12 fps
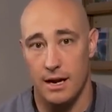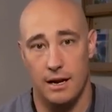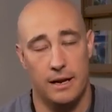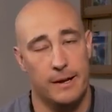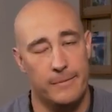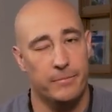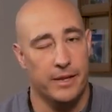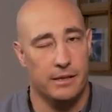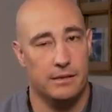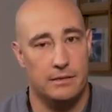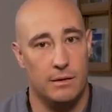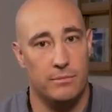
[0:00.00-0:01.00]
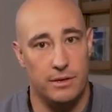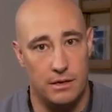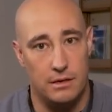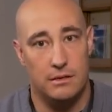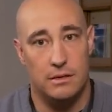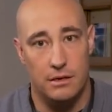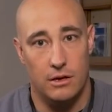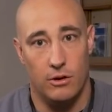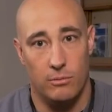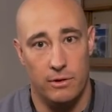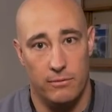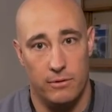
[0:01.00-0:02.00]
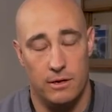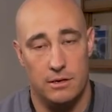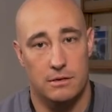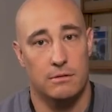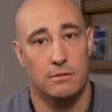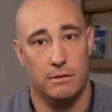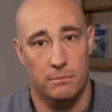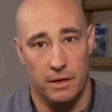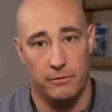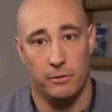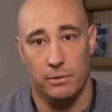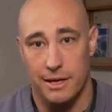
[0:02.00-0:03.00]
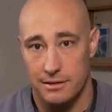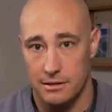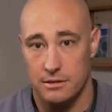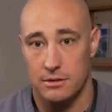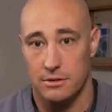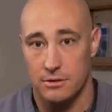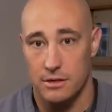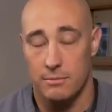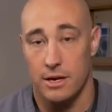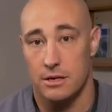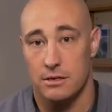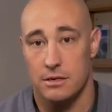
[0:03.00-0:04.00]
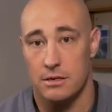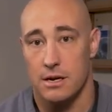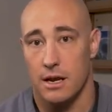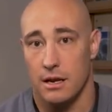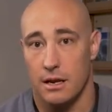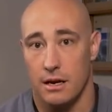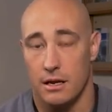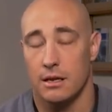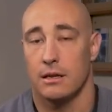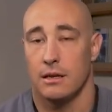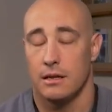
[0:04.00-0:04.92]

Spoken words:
And that's something good to know before you do a blepharoplasty surgery to make sure you're not going to